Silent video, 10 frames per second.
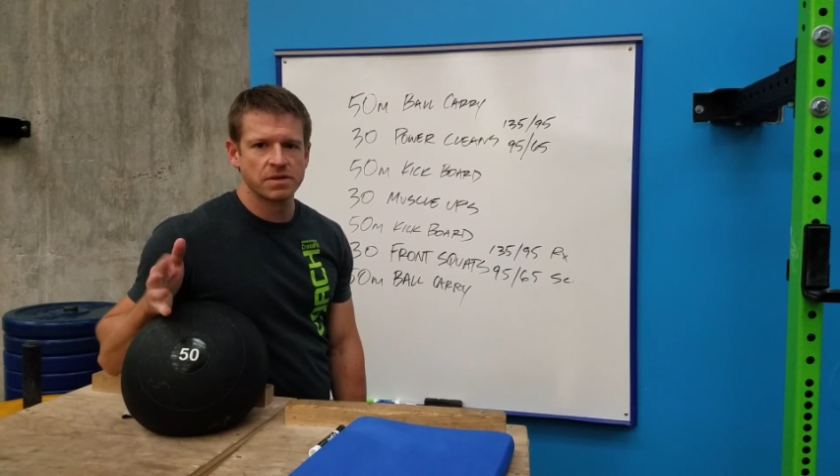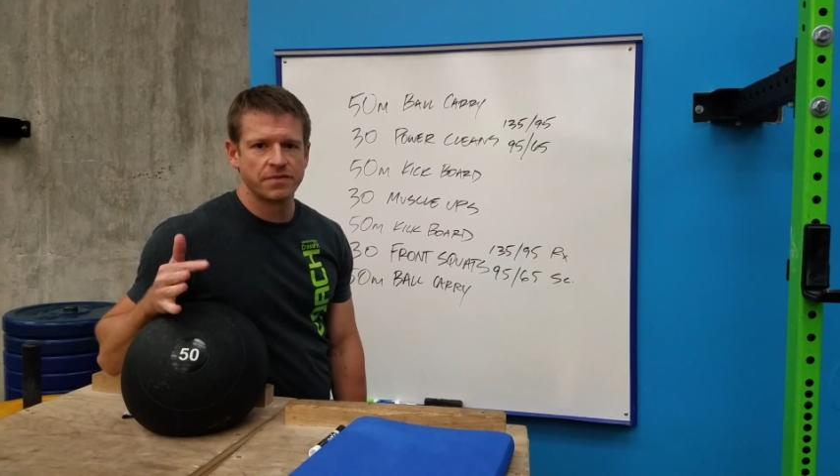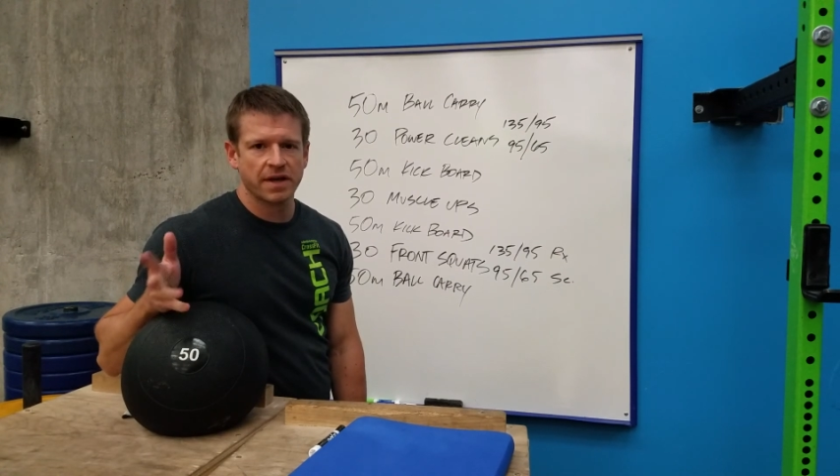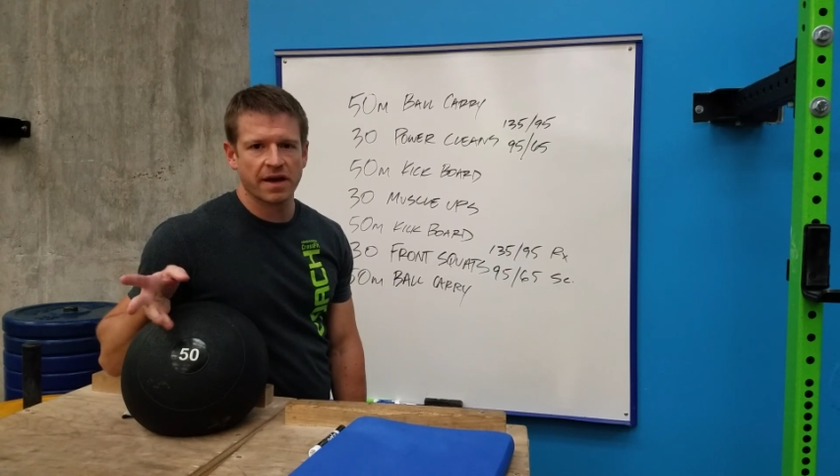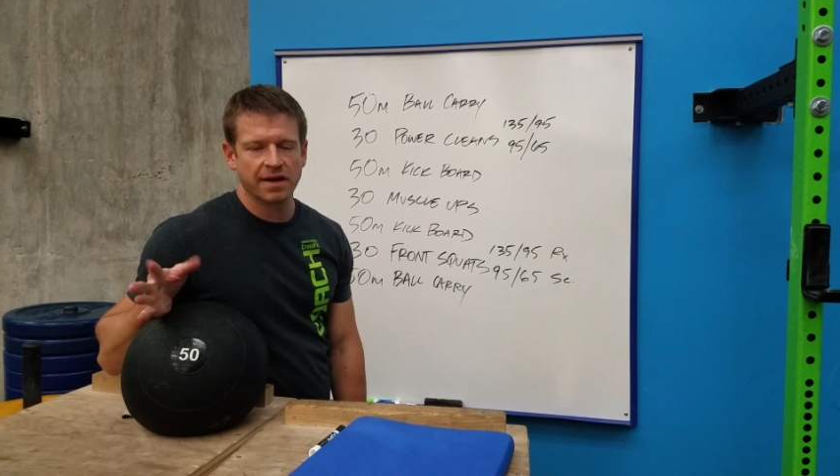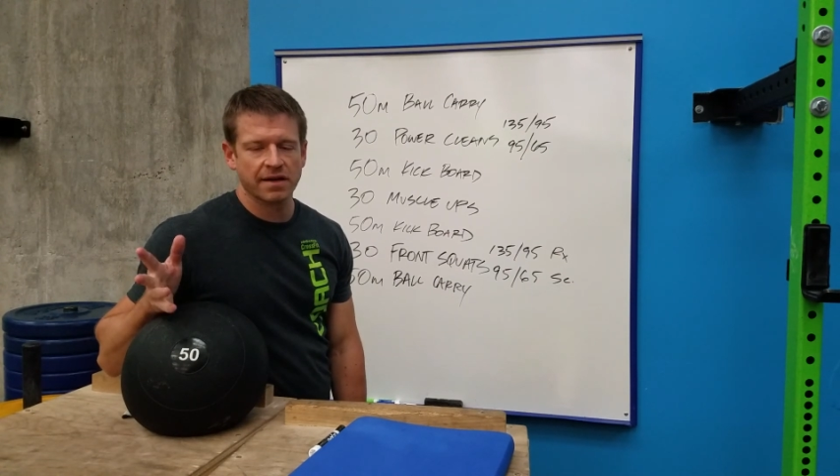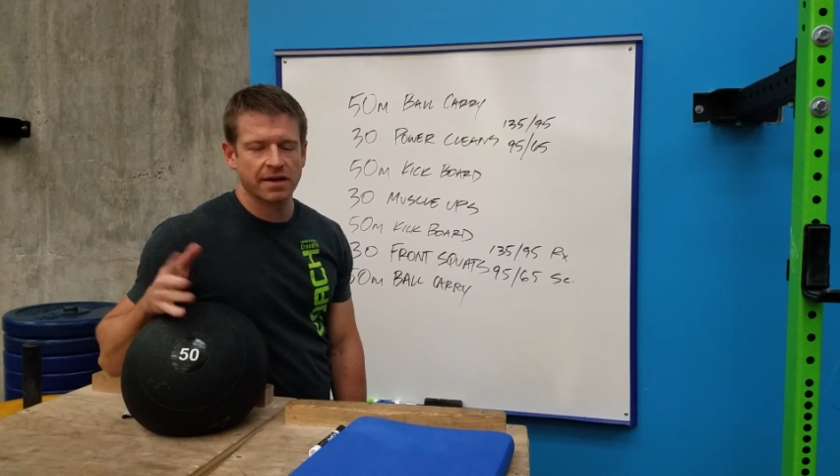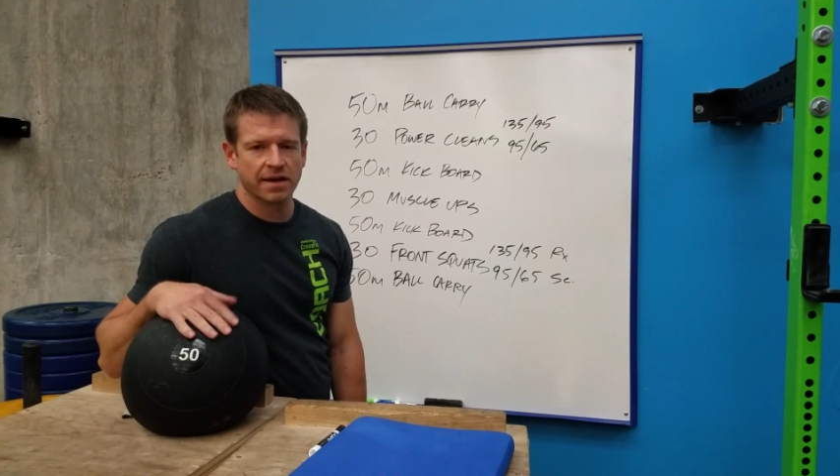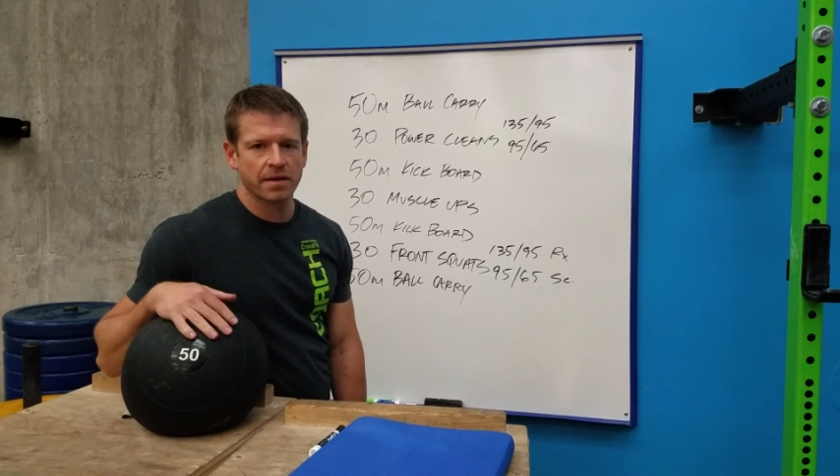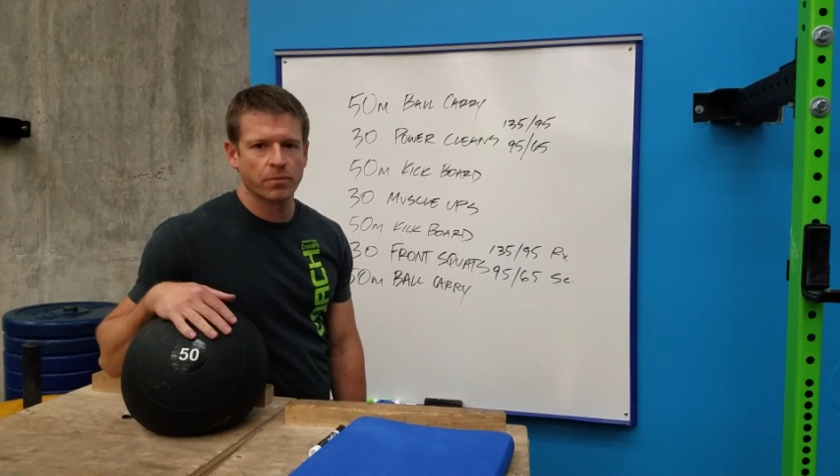if you kind
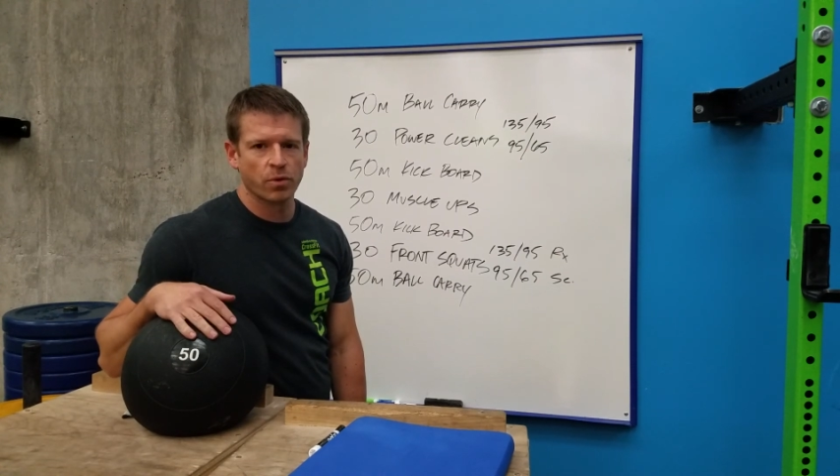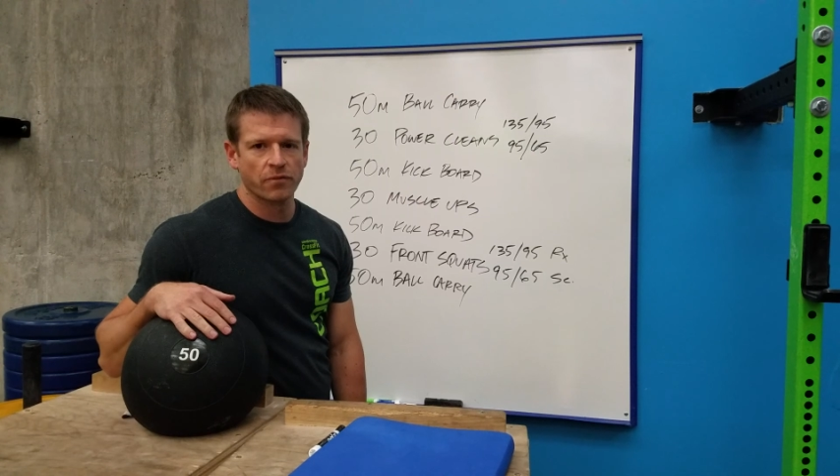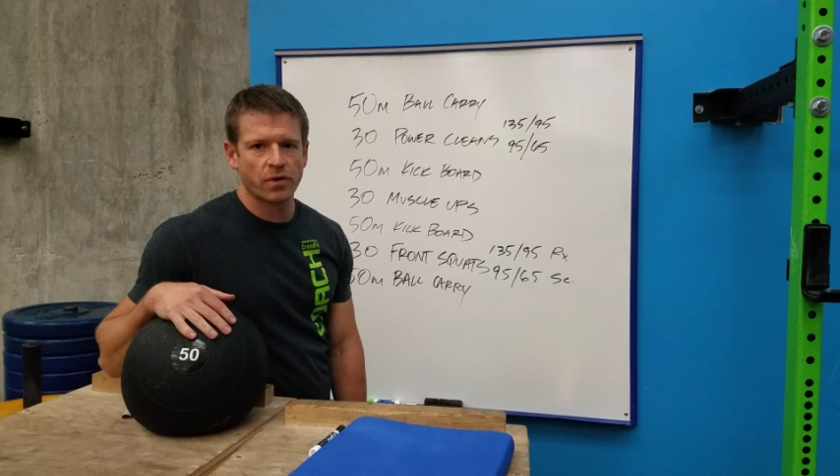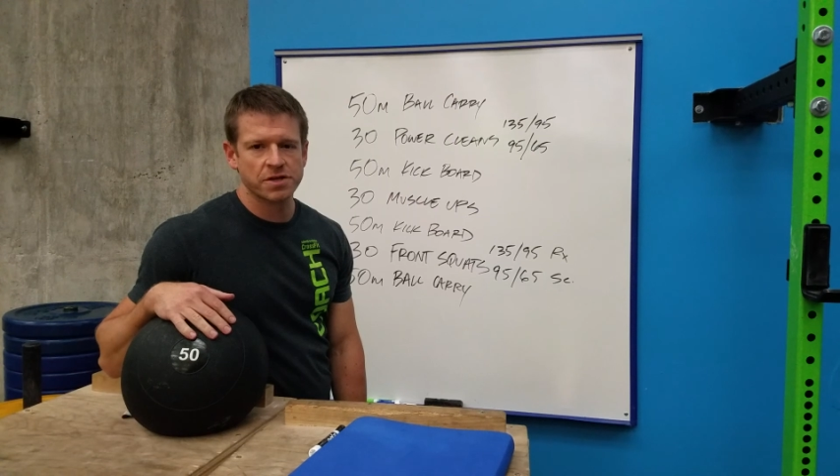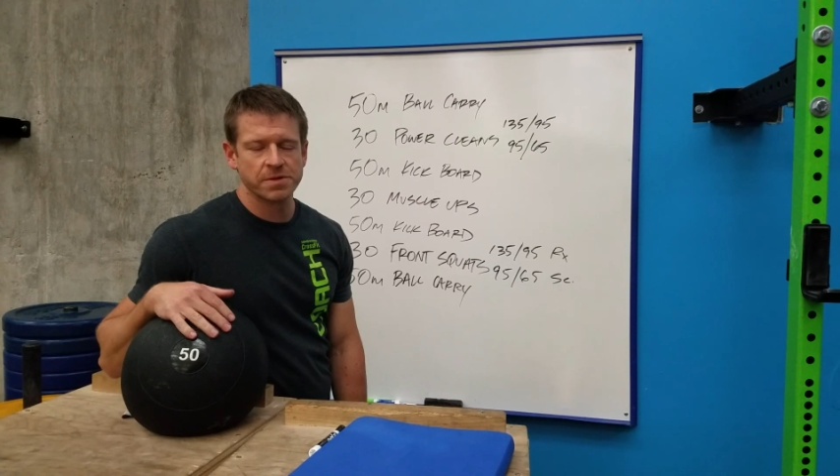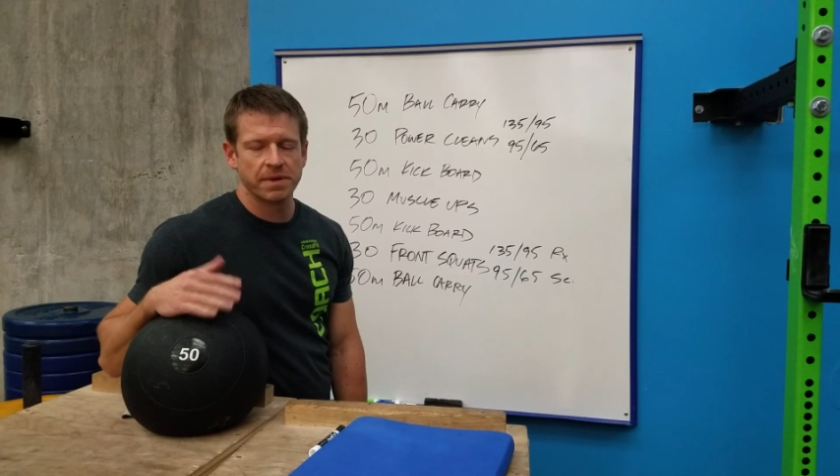of get bored of watching